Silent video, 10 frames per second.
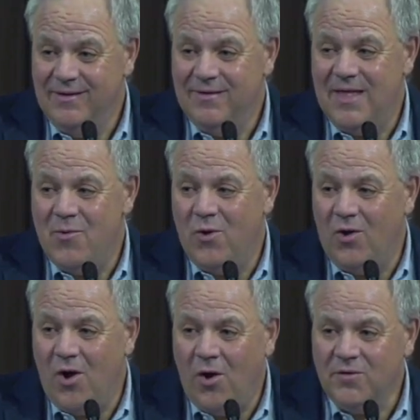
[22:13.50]
They
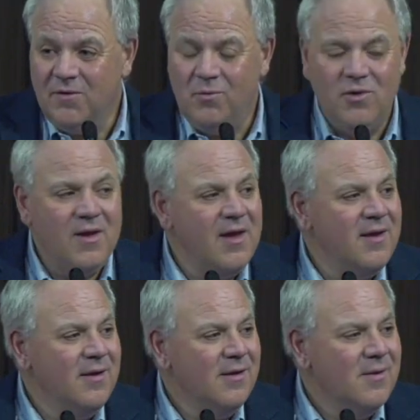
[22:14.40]
will
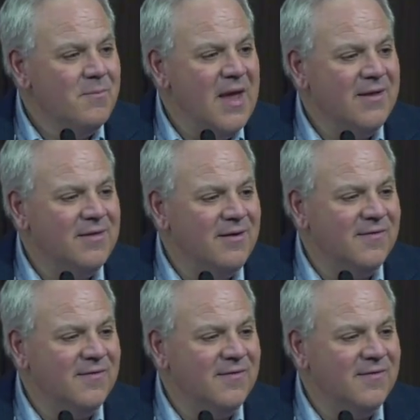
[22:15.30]
ultimately make the